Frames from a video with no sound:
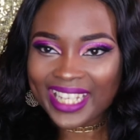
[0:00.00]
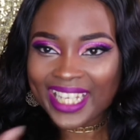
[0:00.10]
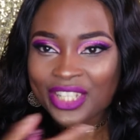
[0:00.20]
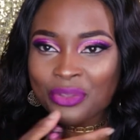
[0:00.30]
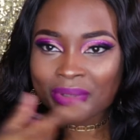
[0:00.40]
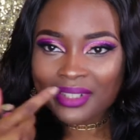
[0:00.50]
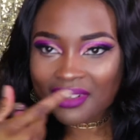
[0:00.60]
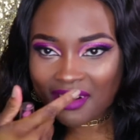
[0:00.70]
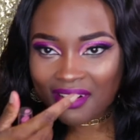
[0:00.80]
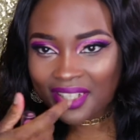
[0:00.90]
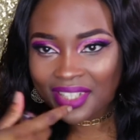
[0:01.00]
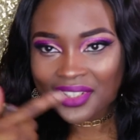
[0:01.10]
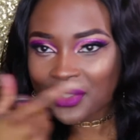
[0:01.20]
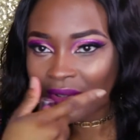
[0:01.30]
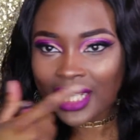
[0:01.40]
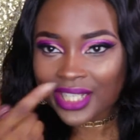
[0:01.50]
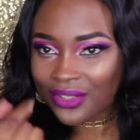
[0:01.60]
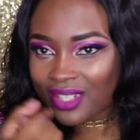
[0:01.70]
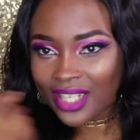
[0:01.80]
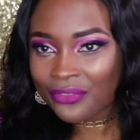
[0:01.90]
Like, you put it on, you do like,
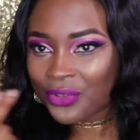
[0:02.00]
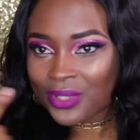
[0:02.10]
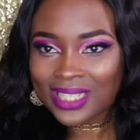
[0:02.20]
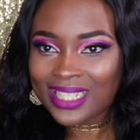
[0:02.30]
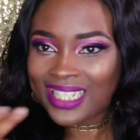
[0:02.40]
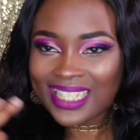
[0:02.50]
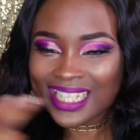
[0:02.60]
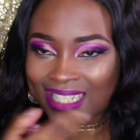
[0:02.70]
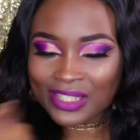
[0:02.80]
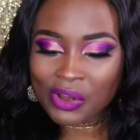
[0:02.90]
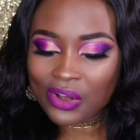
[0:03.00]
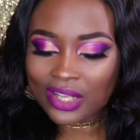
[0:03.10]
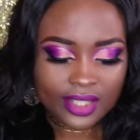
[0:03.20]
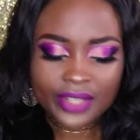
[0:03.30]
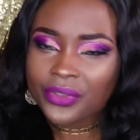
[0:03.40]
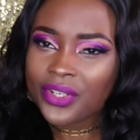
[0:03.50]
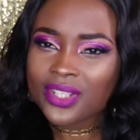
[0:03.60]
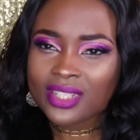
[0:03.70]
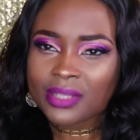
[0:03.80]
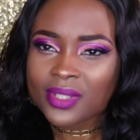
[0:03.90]
you say a few sentences and it's gone. So thank for
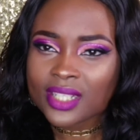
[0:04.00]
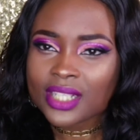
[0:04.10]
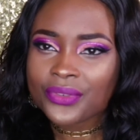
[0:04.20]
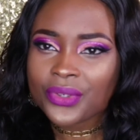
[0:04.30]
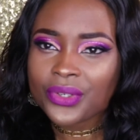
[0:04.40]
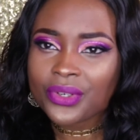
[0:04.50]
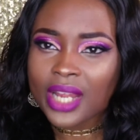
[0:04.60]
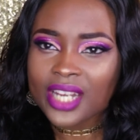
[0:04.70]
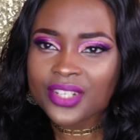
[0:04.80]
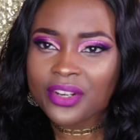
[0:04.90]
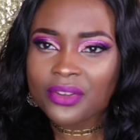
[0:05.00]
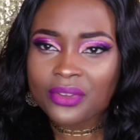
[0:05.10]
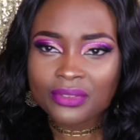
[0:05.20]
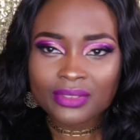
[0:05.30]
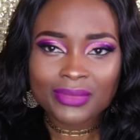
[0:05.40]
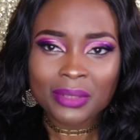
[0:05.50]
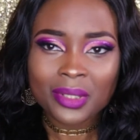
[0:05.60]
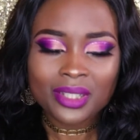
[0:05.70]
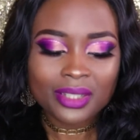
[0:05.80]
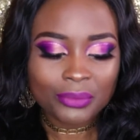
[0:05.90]
using lipsticks for eyeshadow,
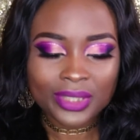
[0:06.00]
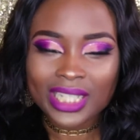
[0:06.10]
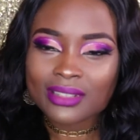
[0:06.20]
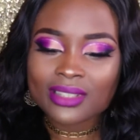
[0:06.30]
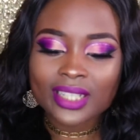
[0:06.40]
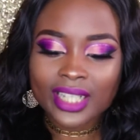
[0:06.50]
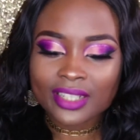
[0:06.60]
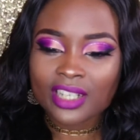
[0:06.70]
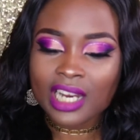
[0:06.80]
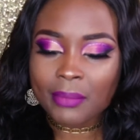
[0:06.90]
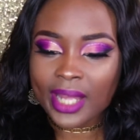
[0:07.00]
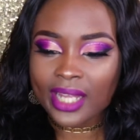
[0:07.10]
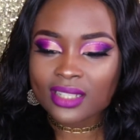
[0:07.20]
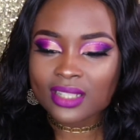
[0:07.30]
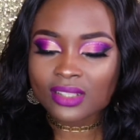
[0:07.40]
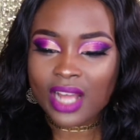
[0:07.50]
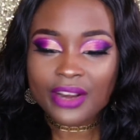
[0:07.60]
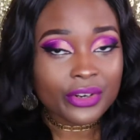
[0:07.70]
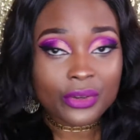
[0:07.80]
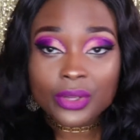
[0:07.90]
maybe. But that, then again, they're not matte. So I
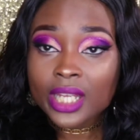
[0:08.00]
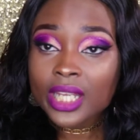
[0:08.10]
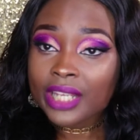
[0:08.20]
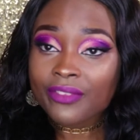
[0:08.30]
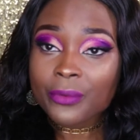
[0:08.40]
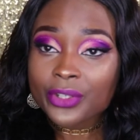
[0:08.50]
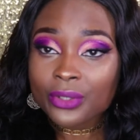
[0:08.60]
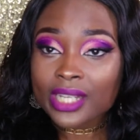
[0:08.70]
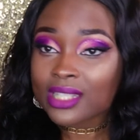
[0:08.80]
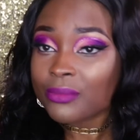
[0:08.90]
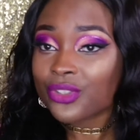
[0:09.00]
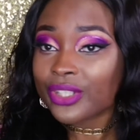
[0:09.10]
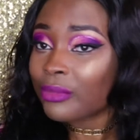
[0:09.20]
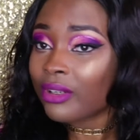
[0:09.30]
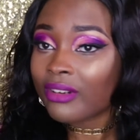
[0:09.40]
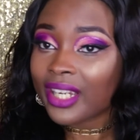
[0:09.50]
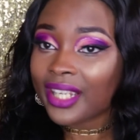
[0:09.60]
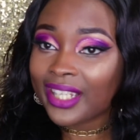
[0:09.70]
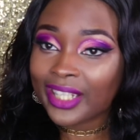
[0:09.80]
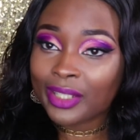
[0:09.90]
don't know. If I want to do like some
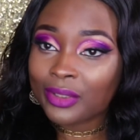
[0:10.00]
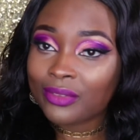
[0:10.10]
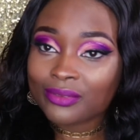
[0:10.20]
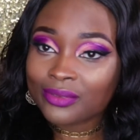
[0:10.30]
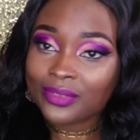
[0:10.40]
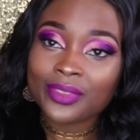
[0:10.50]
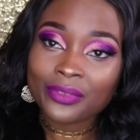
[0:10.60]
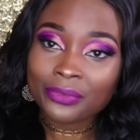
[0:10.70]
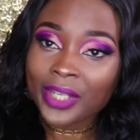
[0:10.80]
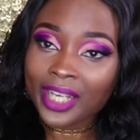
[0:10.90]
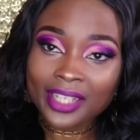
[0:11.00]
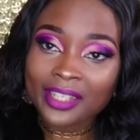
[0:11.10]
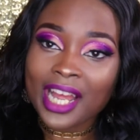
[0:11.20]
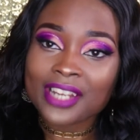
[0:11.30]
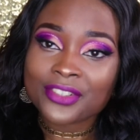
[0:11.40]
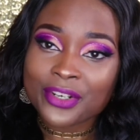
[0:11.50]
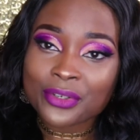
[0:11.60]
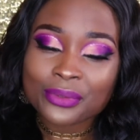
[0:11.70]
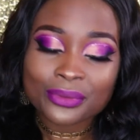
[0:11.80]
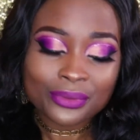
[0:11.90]
shimmery, fading
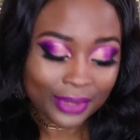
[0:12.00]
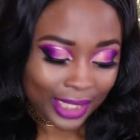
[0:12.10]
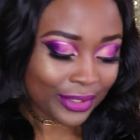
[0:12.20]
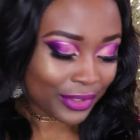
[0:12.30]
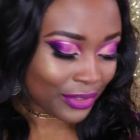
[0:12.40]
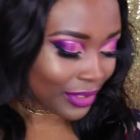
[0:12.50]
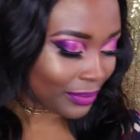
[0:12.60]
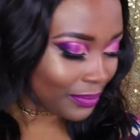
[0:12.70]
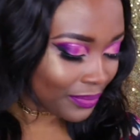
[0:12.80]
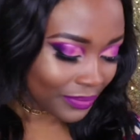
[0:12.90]
eyeshadow, I'll use them.